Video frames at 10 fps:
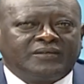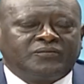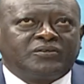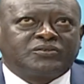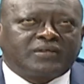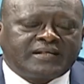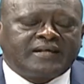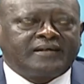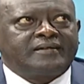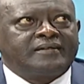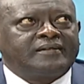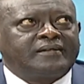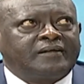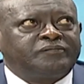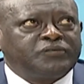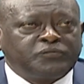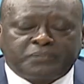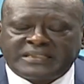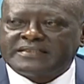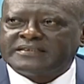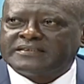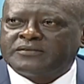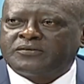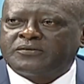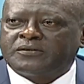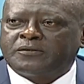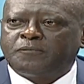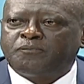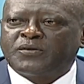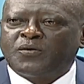We also had a few patients, you know,